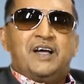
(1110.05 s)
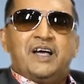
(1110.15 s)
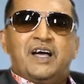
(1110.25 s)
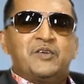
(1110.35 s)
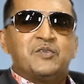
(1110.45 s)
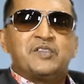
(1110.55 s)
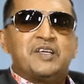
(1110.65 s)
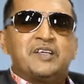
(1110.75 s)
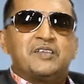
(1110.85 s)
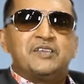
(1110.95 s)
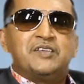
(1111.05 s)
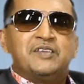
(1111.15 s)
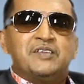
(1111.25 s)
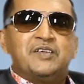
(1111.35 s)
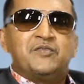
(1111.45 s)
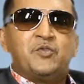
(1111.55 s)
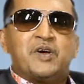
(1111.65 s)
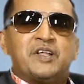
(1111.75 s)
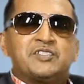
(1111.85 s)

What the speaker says: I don't think if you had a